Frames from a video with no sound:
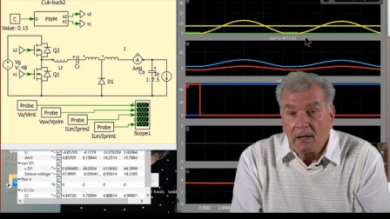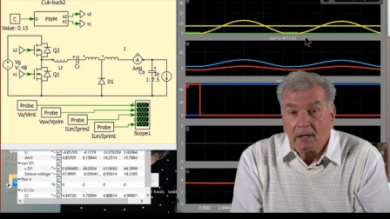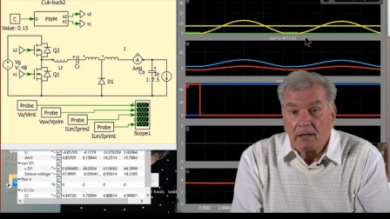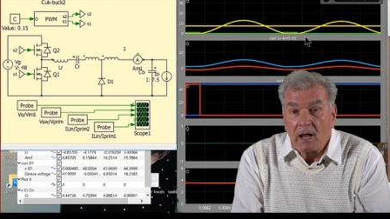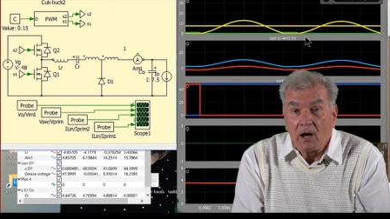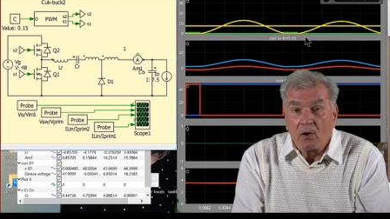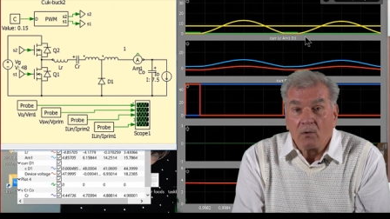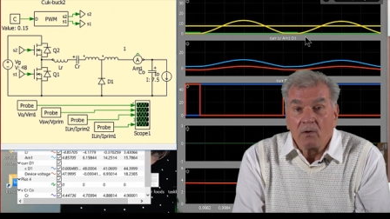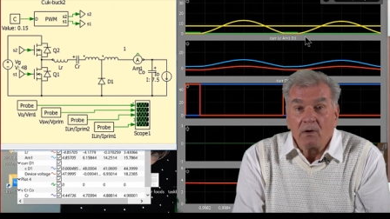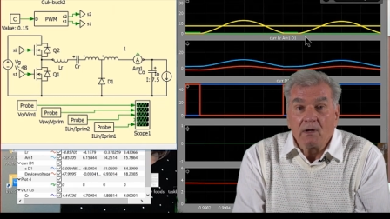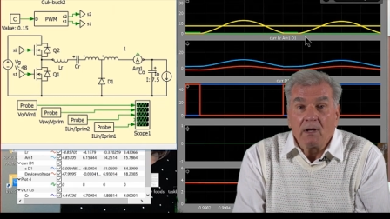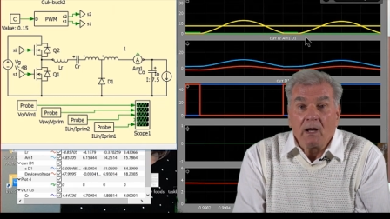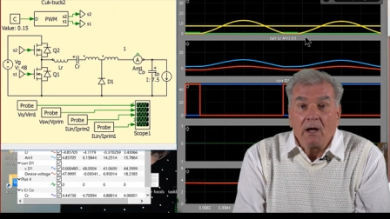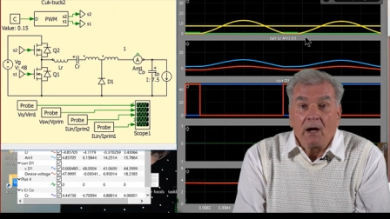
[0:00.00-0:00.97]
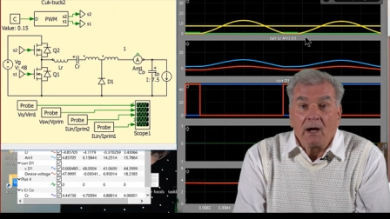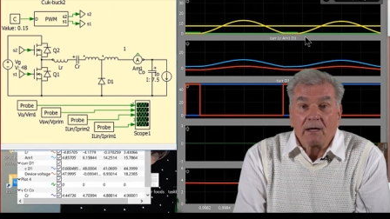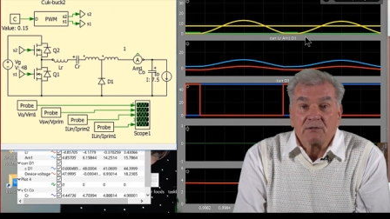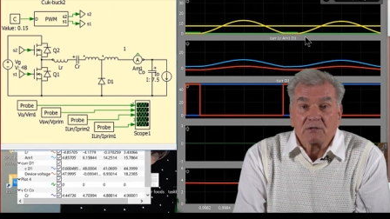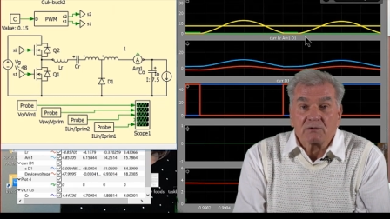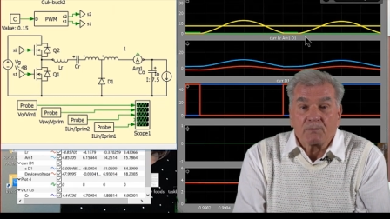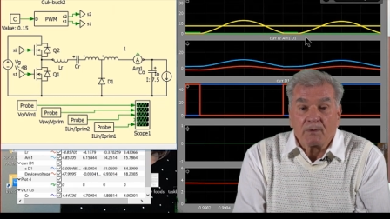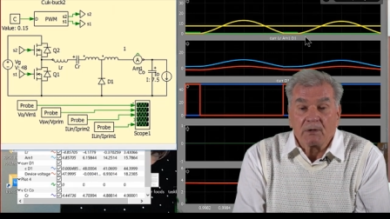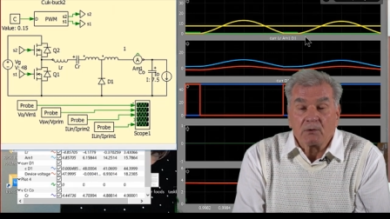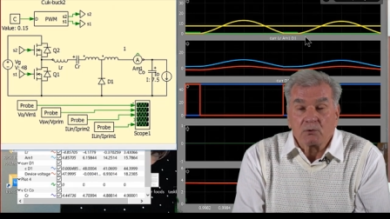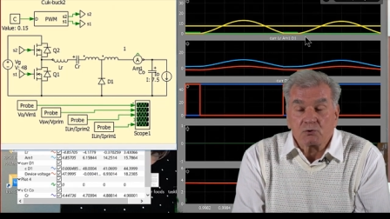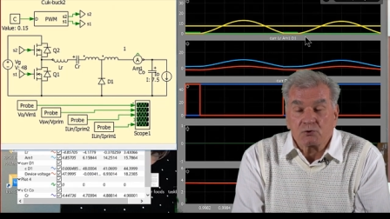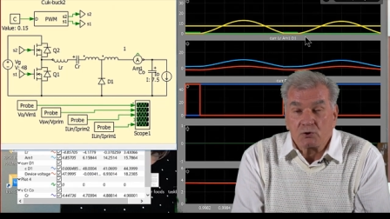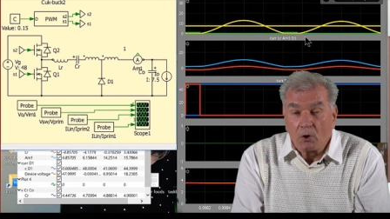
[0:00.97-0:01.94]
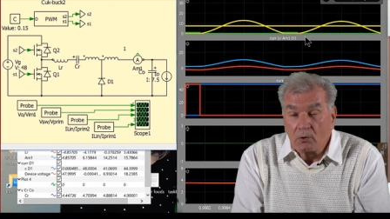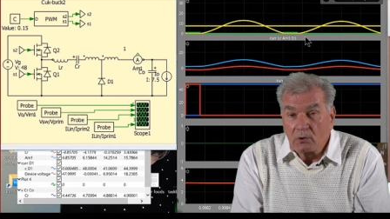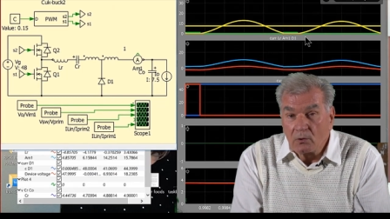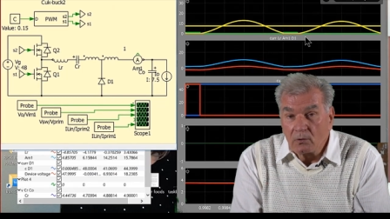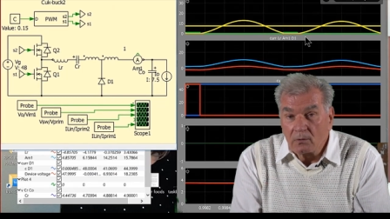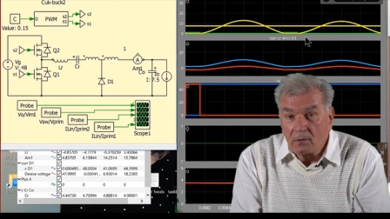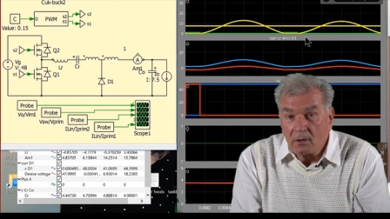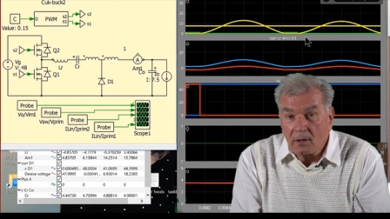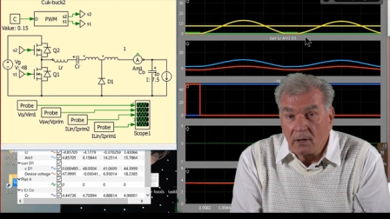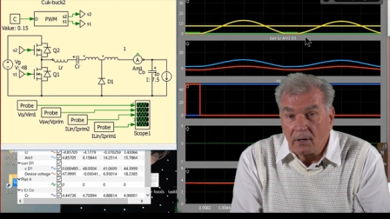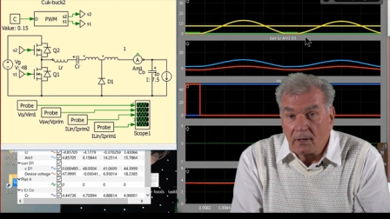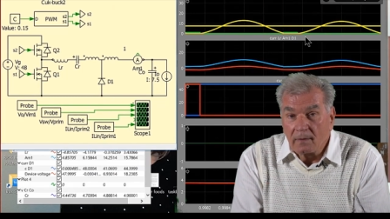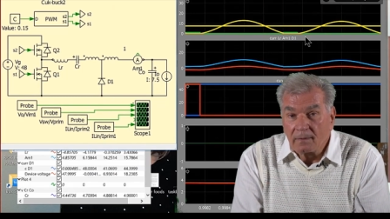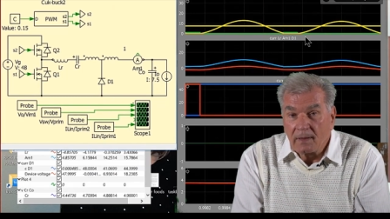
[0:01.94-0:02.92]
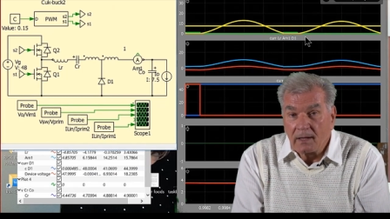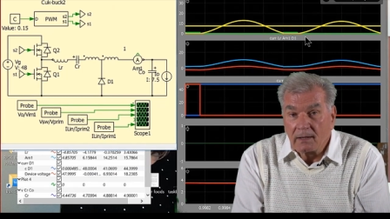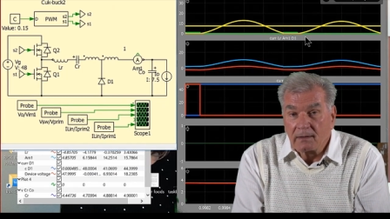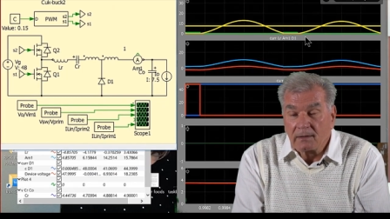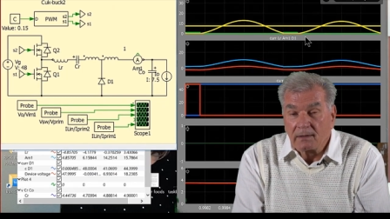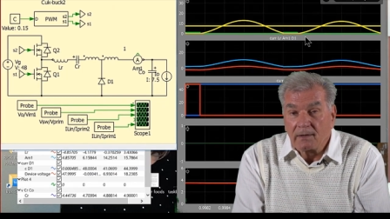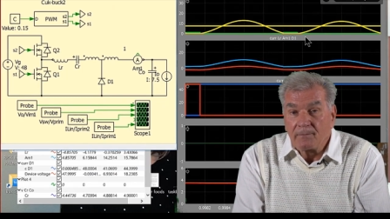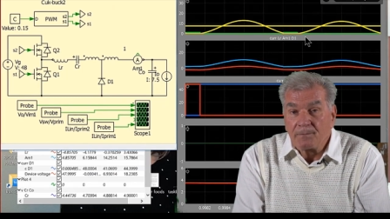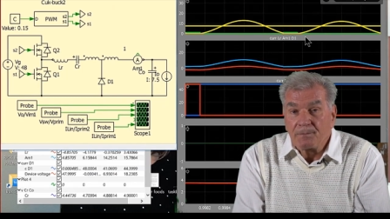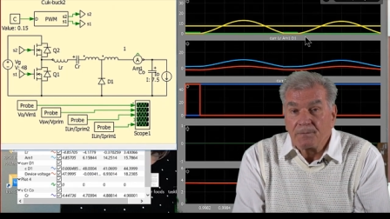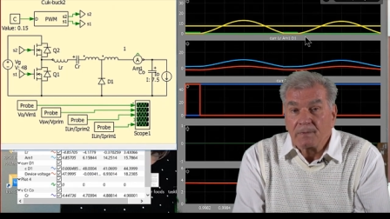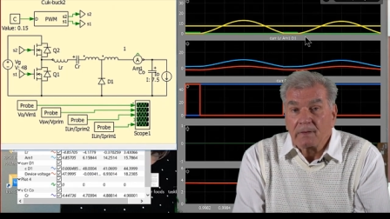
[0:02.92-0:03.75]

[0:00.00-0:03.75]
Now I just wanted to show you uh, that um,